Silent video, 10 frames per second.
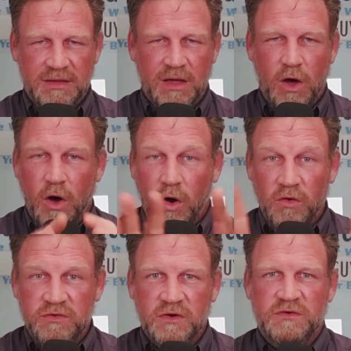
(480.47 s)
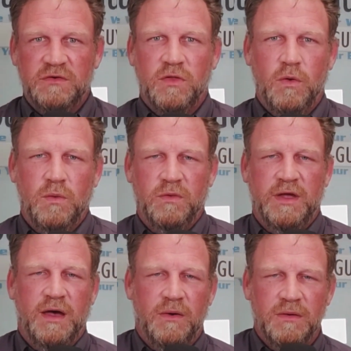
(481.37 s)
All search is local
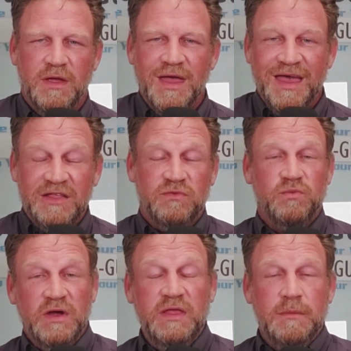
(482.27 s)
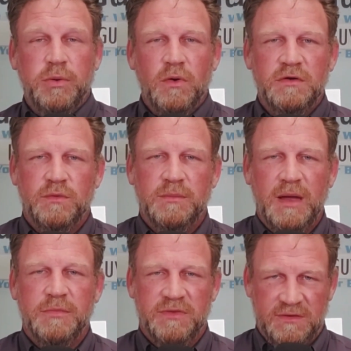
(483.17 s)
now. It's really important to
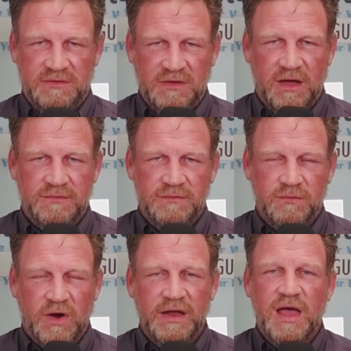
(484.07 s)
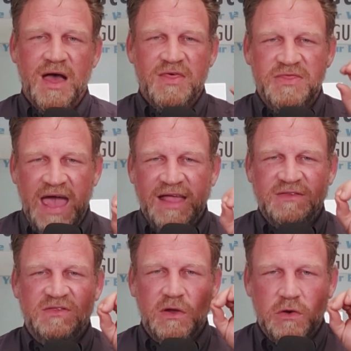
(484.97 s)
remember this stuff, right? That's
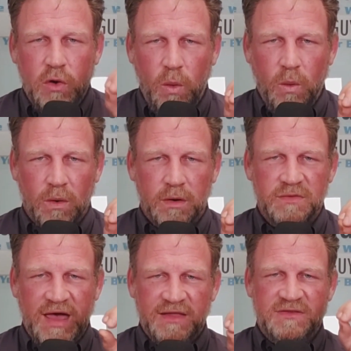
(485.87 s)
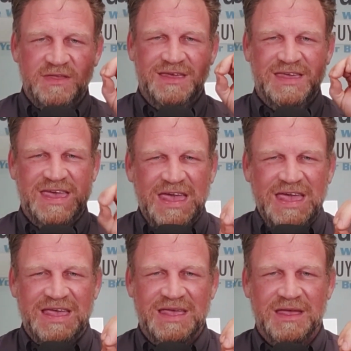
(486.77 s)
the core. That's the
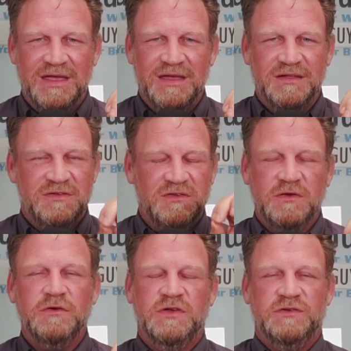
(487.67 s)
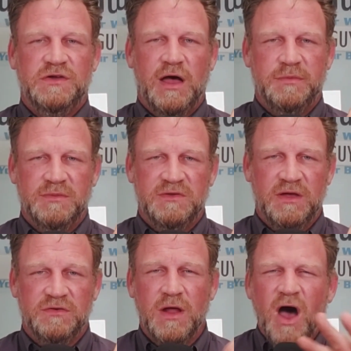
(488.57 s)
key to search engine
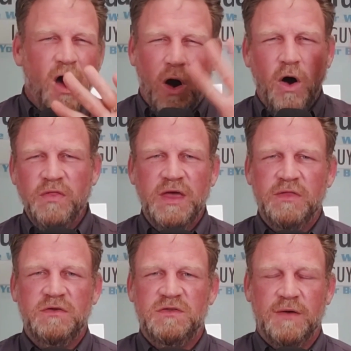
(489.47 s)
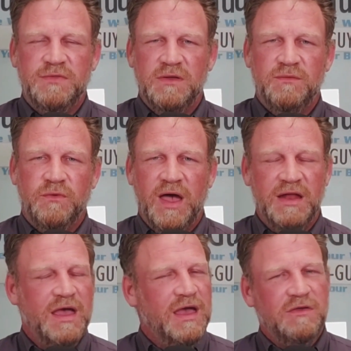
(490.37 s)
optimization. All the other stuff that you've read
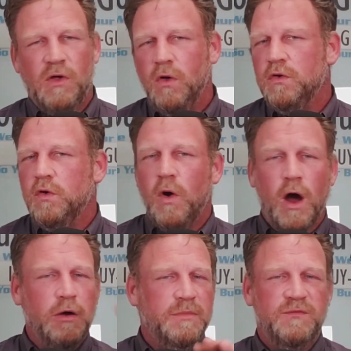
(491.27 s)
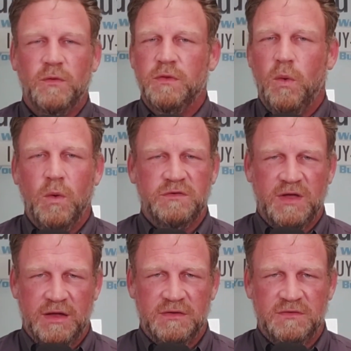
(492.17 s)
is all cart before the horse
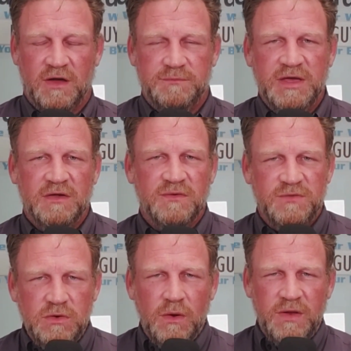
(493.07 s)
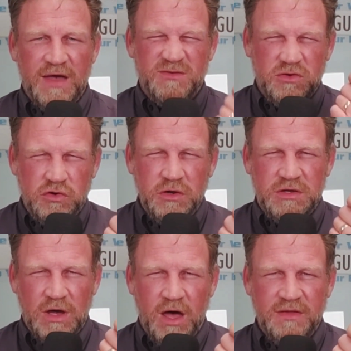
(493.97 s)
kind of stuff, because if you don't have good
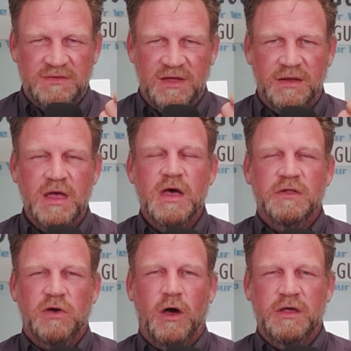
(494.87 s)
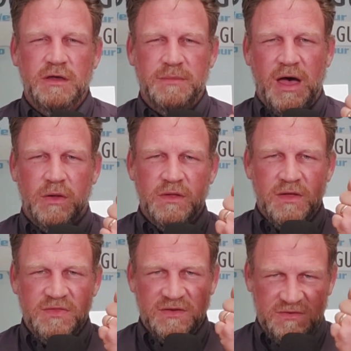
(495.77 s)
content talking about
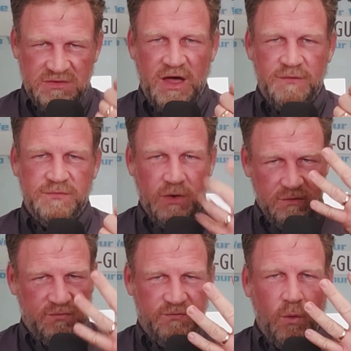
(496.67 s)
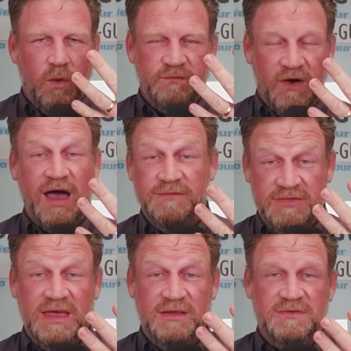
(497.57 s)
the stuff, those 4 or 5
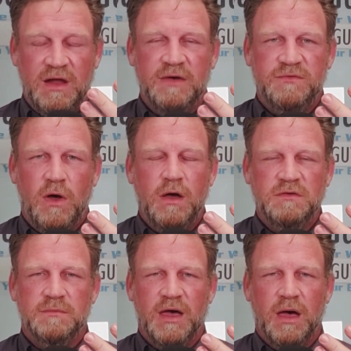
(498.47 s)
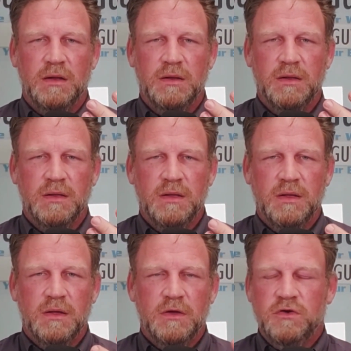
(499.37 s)
things that I've talked about,
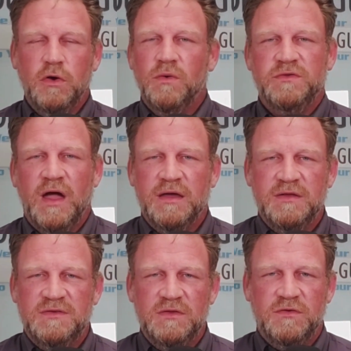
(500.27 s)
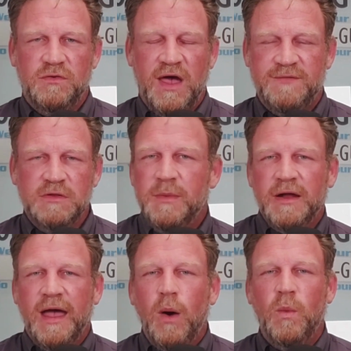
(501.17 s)
Google's not going to send you traffic no matter
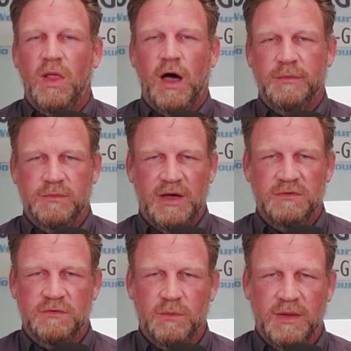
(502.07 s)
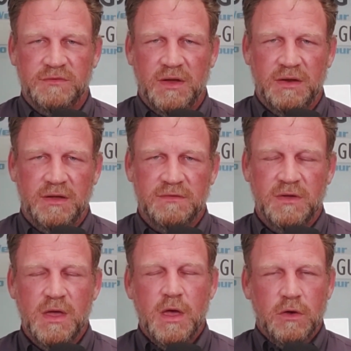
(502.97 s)
how well optimized your website is.
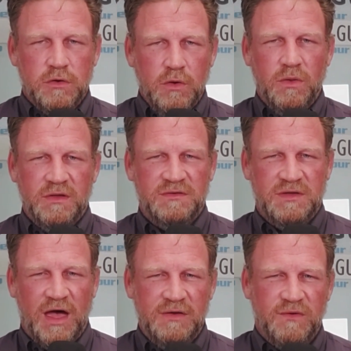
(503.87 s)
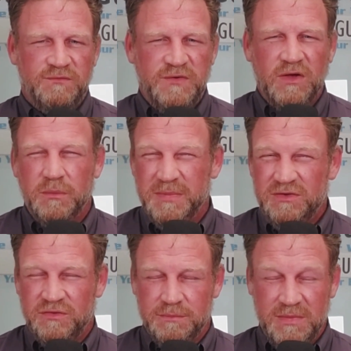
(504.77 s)
Google is kind of a fickle
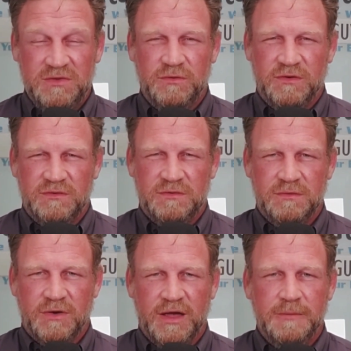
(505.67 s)
mistress, right?